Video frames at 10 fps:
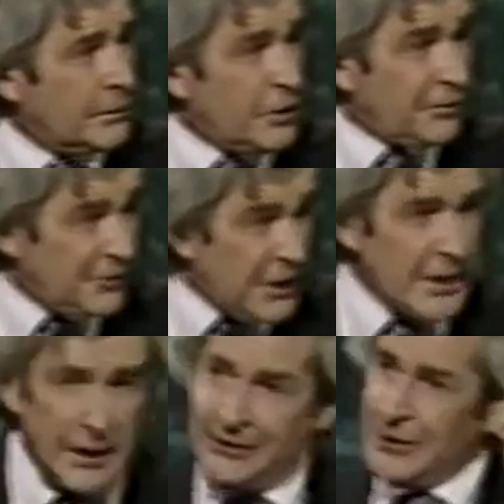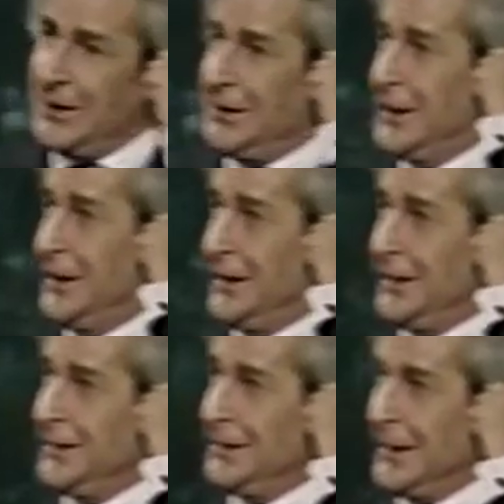You're sitting there, ding
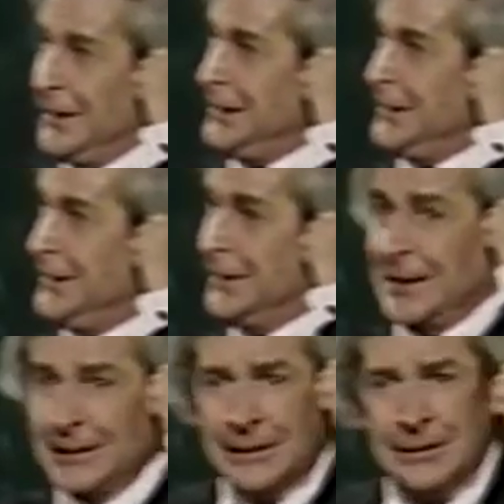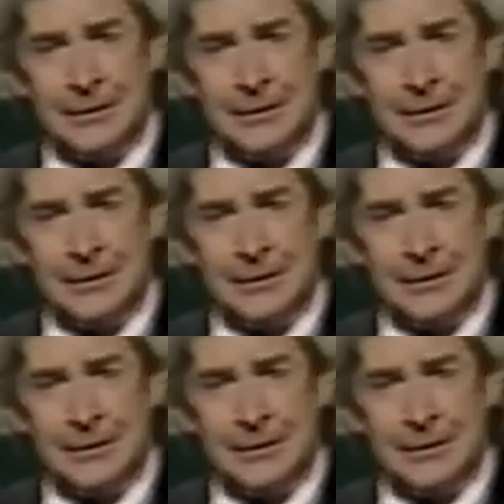ding ding ding.